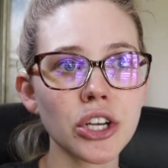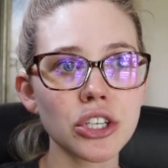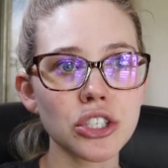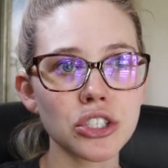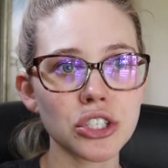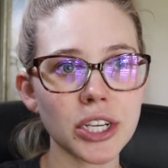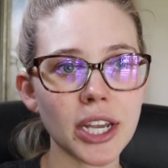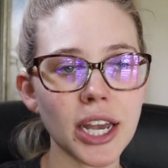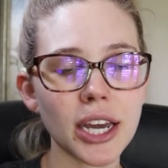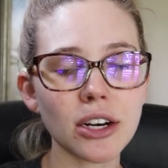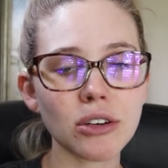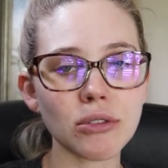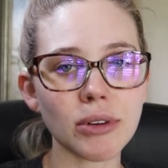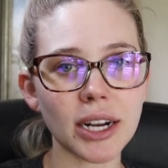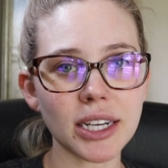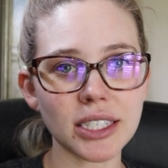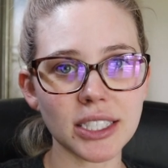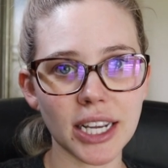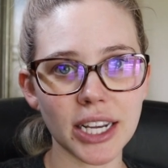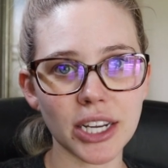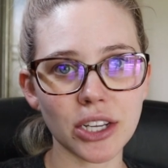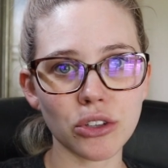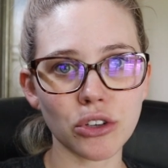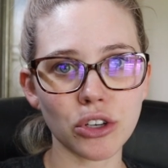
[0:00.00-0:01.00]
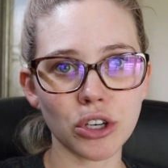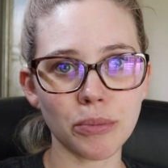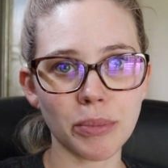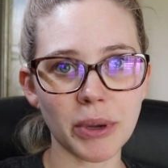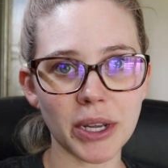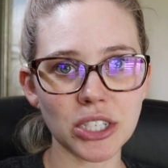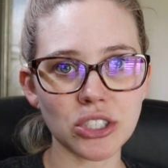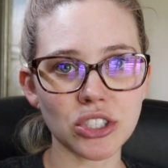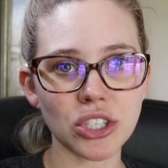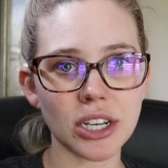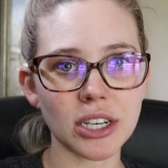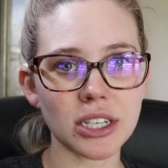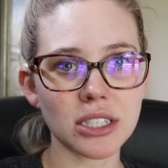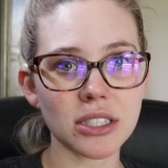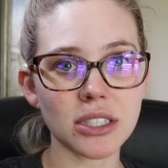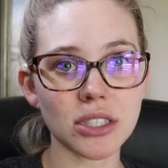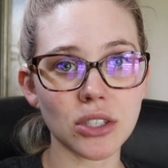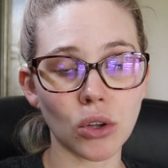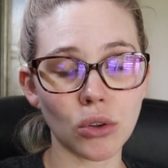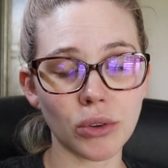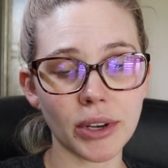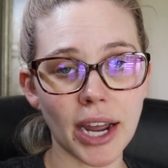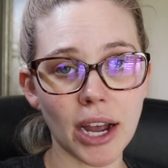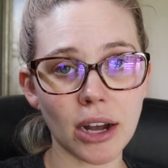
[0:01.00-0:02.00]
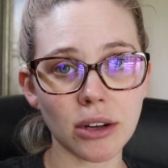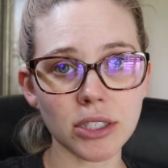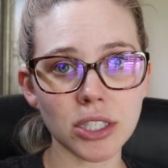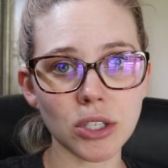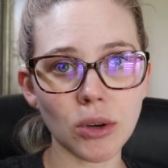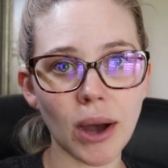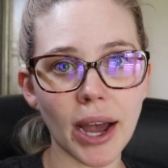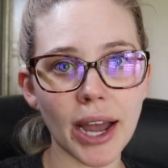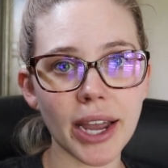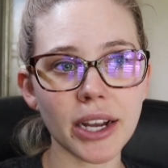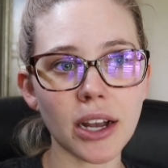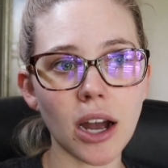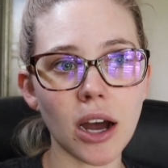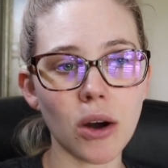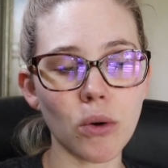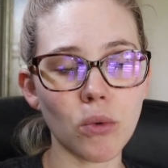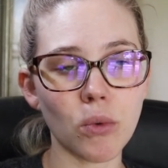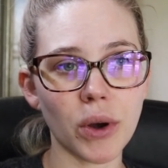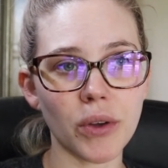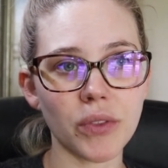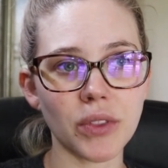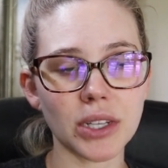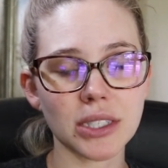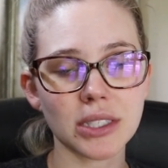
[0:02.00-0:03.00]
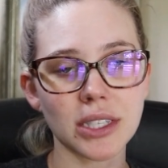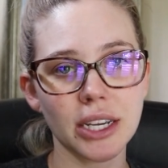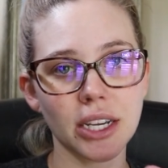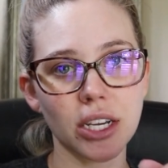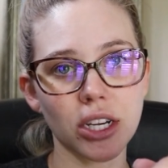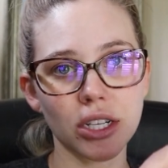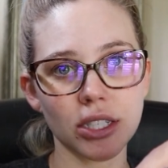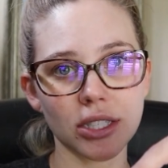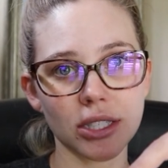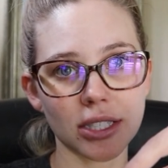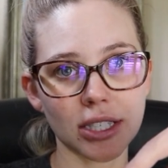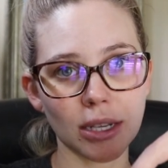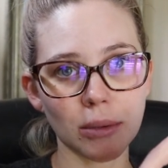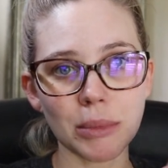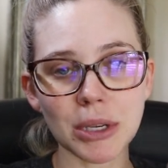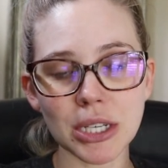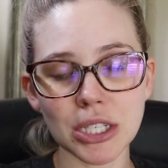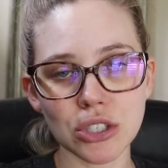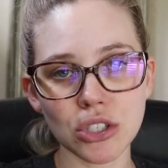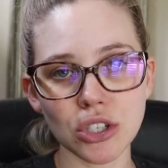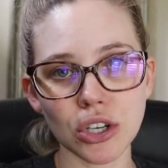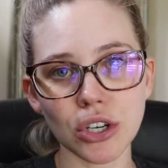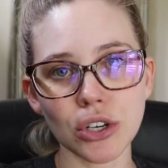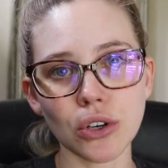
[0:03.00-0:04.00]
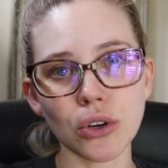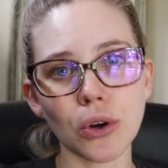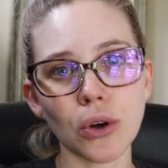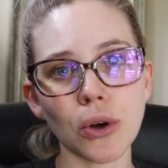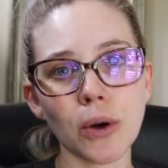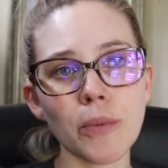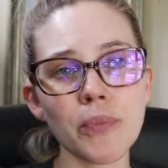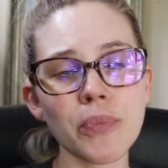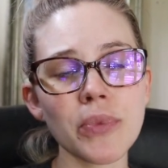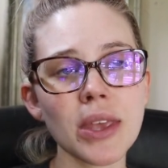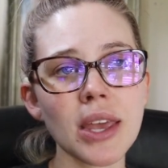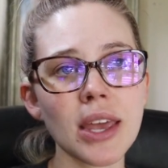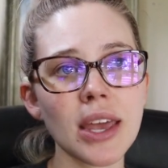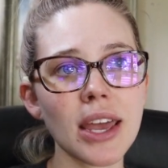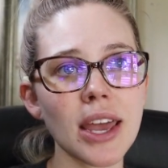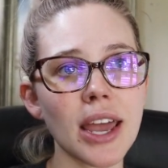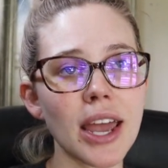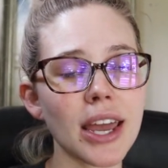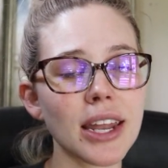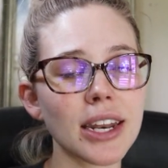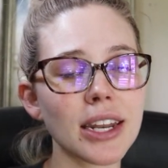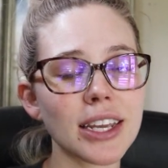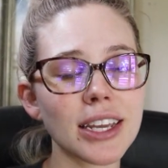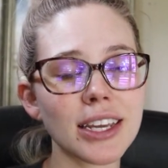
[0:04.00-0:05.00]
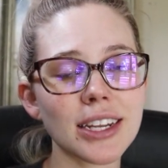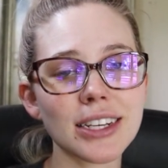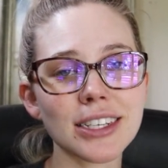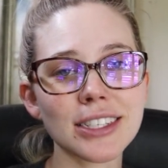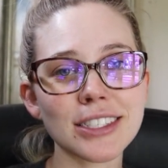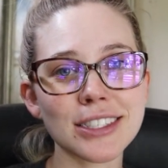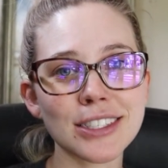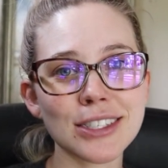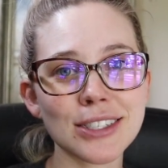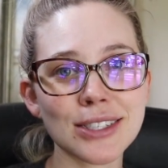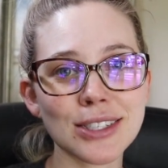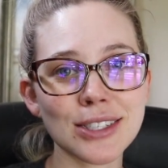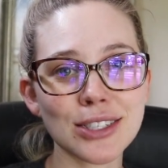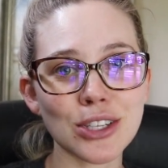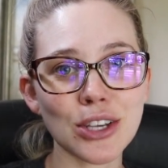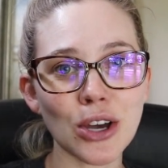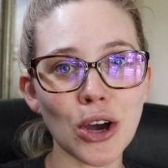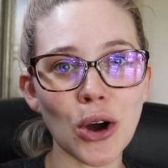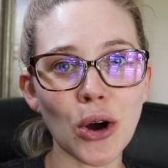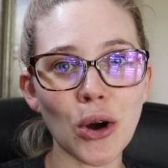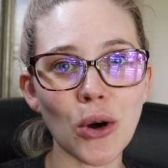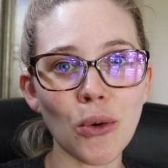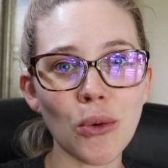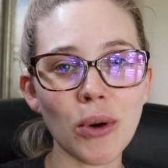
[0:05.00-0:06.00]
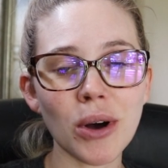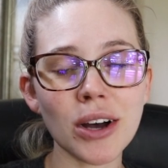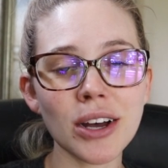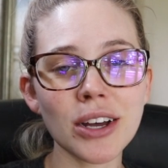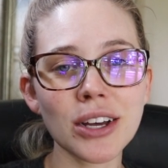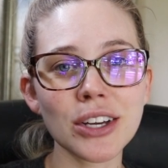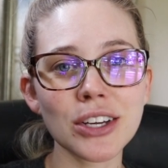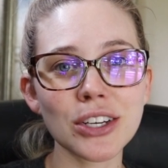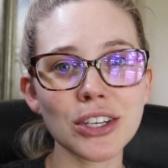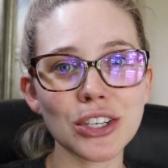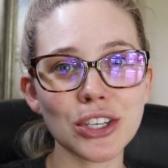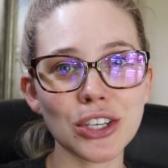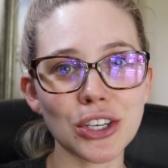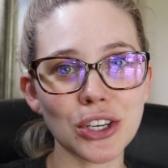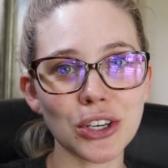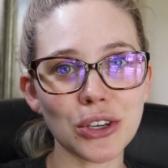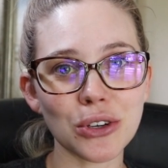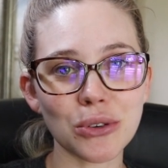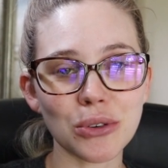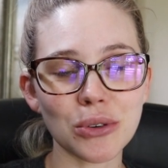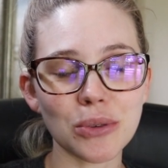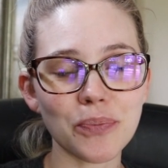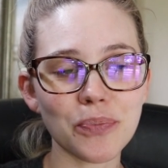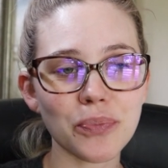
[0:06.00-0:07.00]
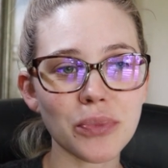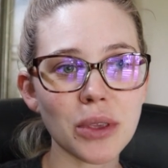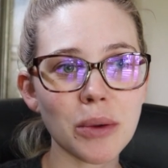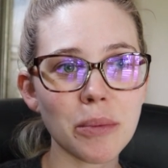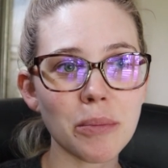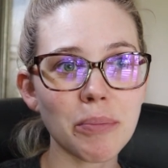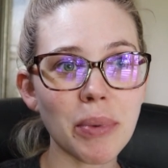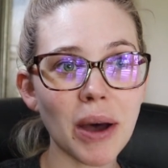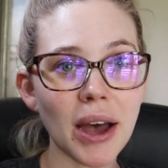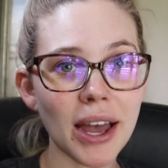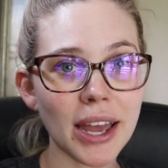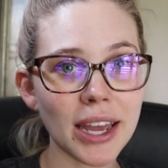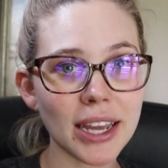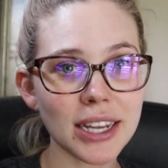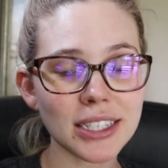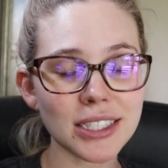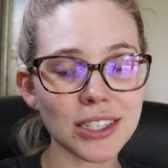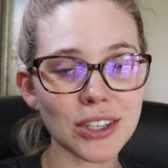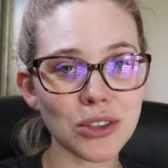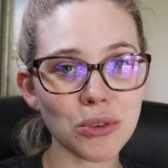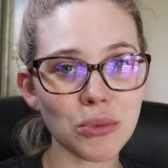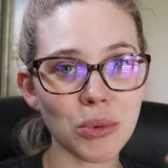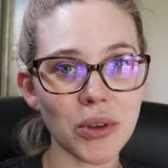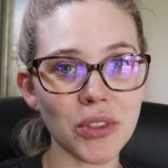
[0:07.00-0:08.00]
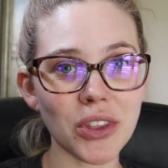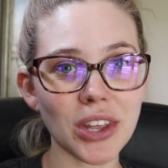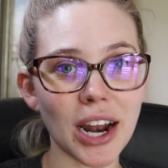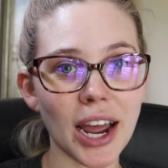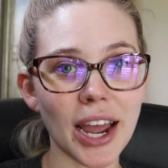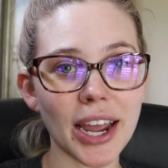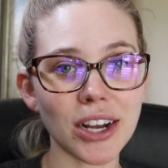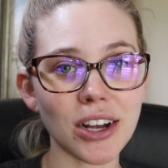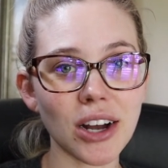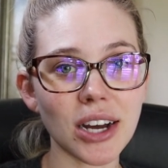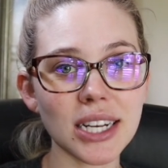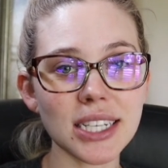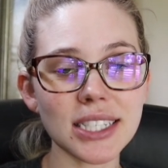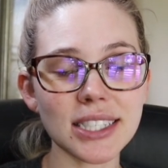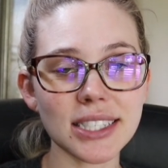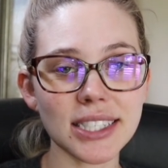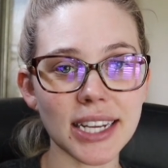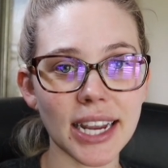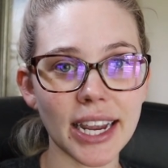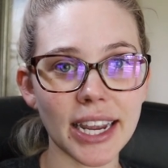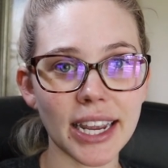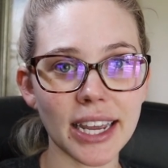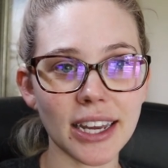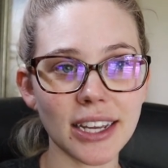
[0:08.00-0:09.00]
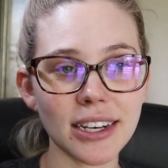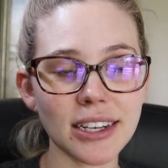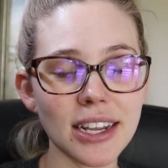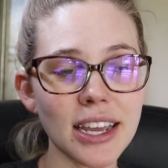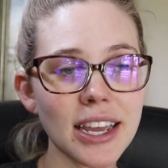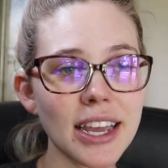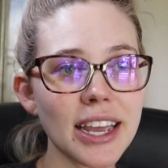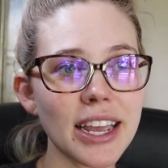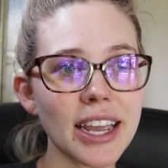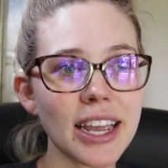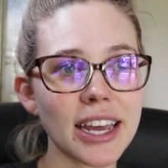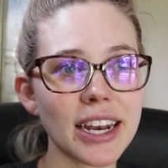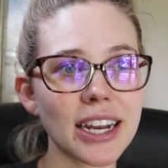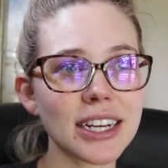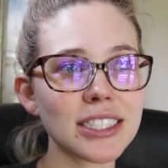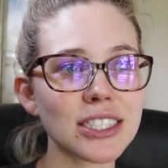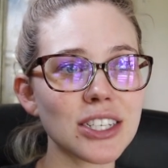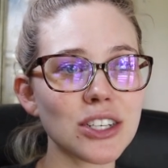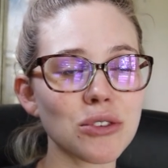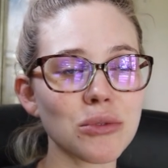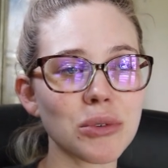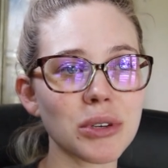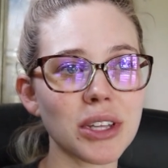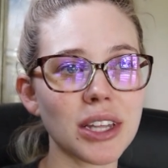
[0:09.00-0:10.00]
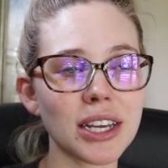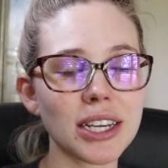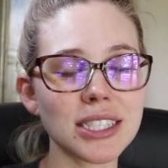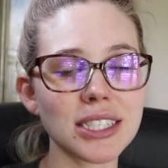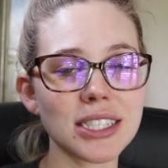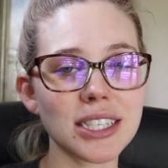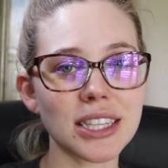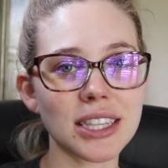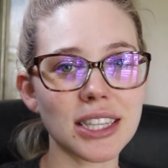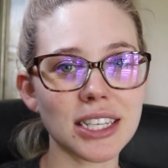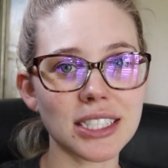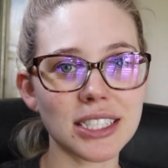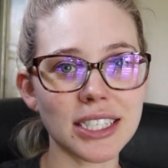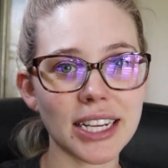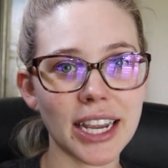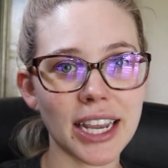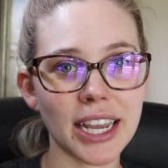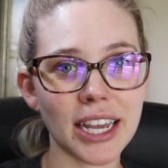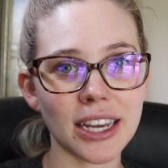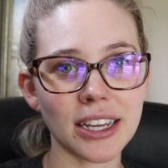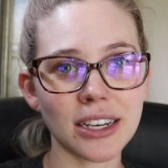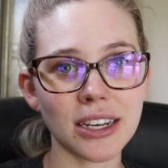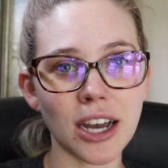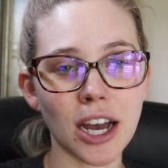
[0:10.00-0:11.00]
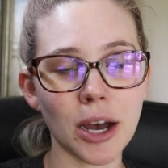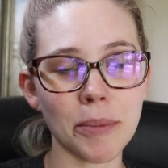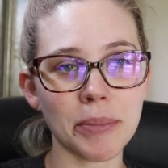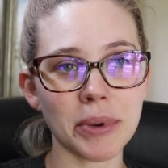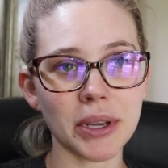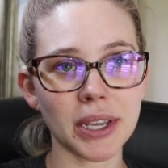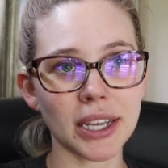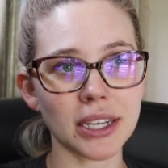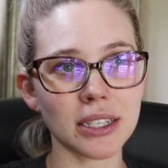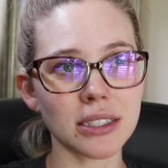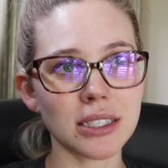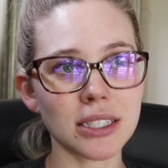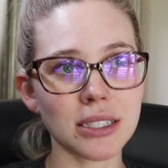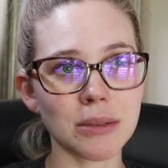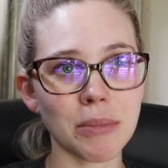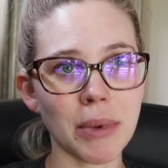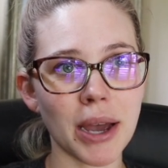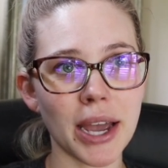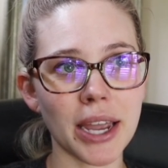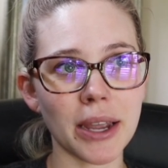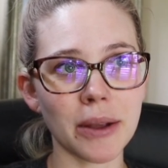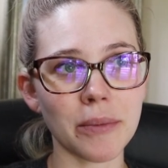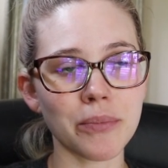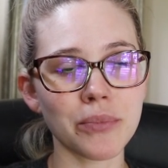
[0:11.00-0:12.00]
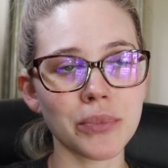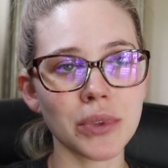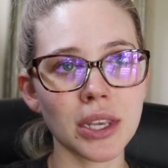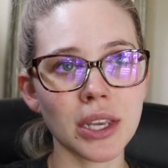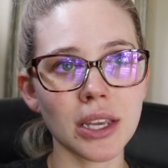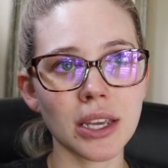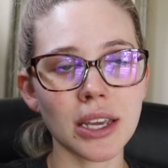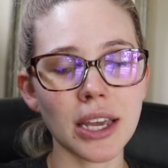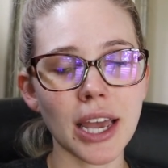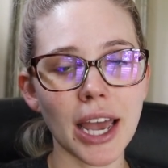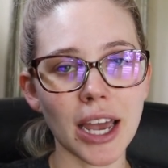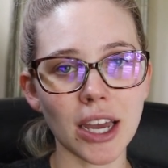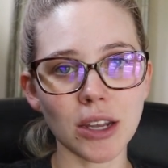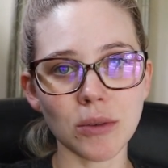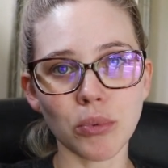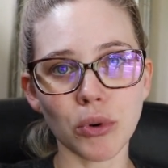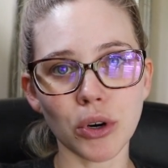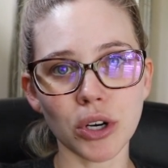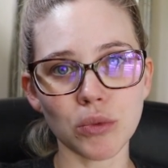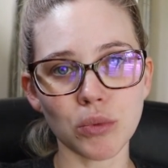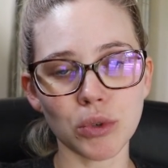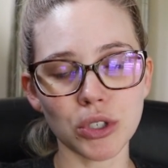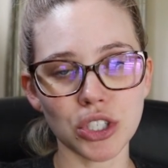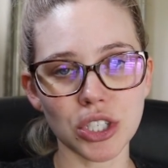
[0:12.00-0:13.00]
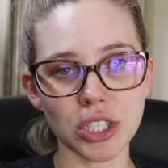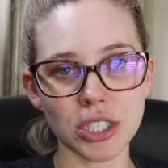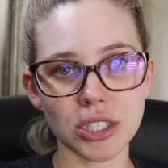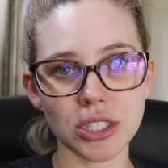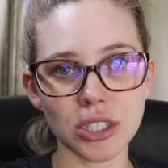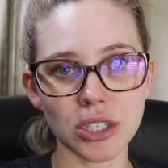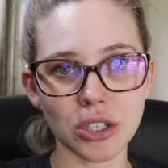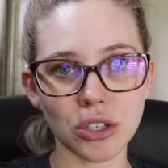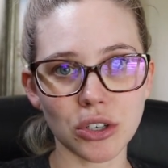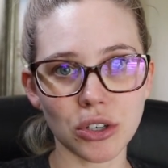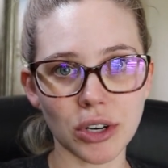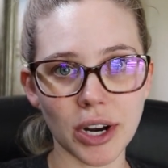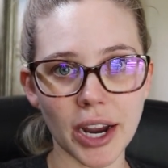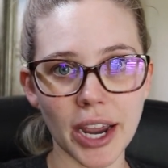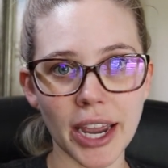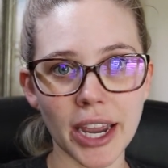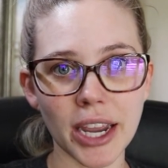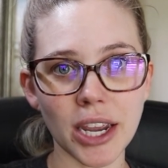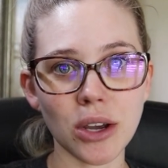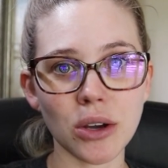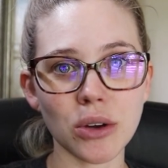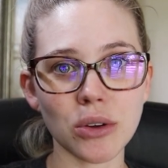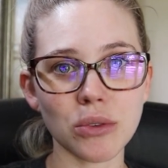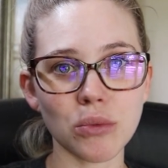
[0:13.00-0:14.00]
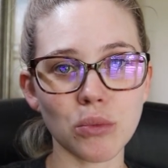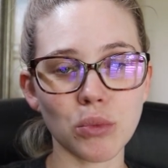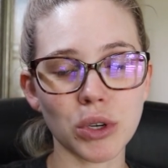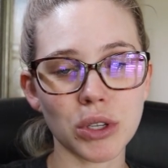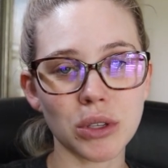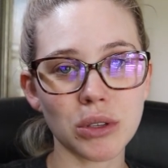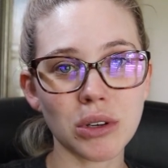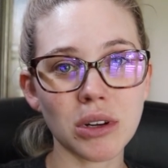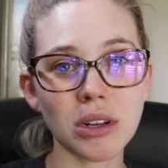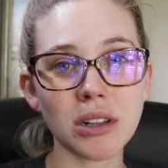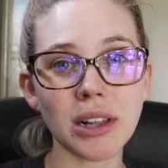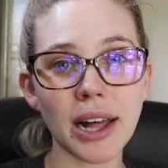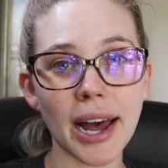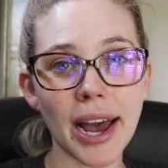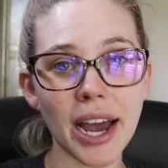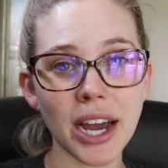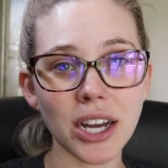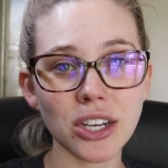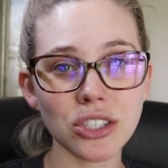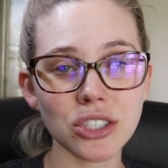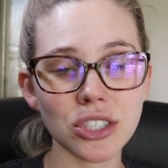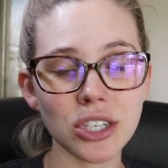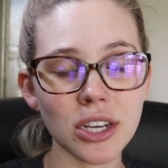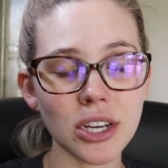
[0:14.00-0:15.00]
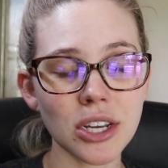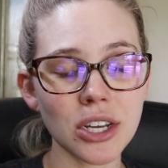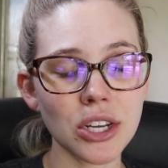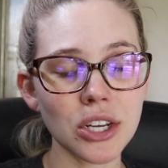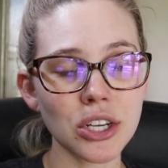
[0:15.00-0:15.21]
She had a rectangular bench and it's sold out. So I got one that's like a semicircle, and it is so cute. But the one that I got is tan, and I didn't realize that the tan up against my headboard, which is gray, would clash.